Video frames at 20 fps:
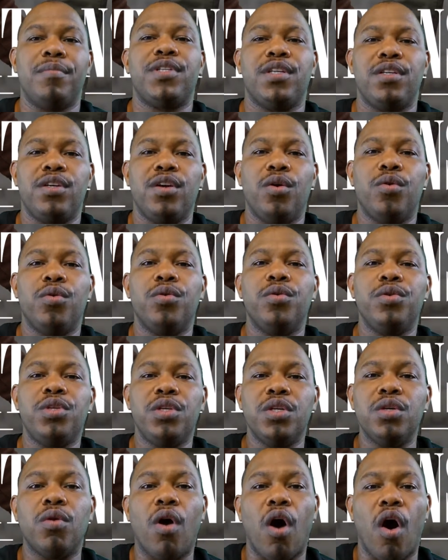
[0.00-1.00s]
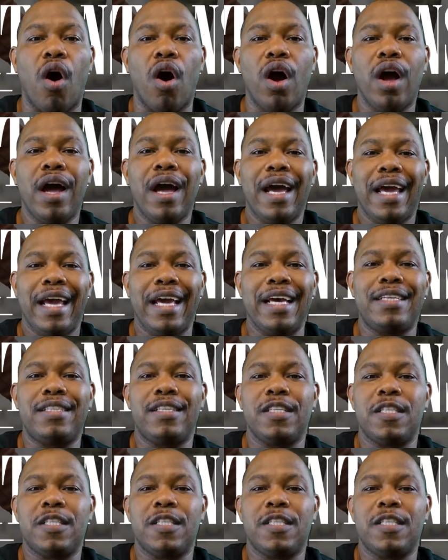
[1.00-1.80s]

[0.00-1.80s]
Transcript: to know who you are is to